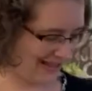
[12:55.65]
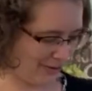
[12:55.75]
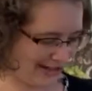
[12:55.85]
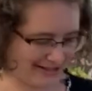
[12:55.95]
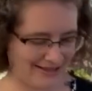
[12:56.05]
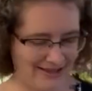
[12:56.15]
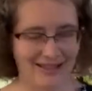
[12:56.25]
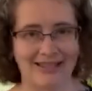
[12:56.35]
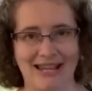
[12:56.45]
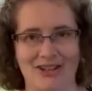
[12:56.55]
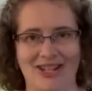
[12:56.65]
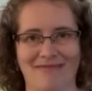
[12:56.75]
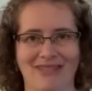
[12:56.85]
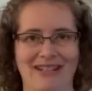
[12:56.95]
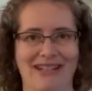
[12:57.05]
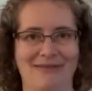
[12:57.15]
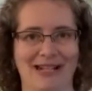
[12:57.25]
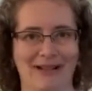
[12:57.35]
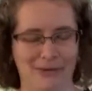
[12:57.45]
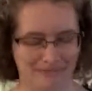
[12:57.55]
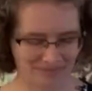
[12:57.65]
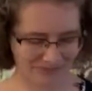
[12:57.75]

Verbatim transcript: in quick succession. So here we go.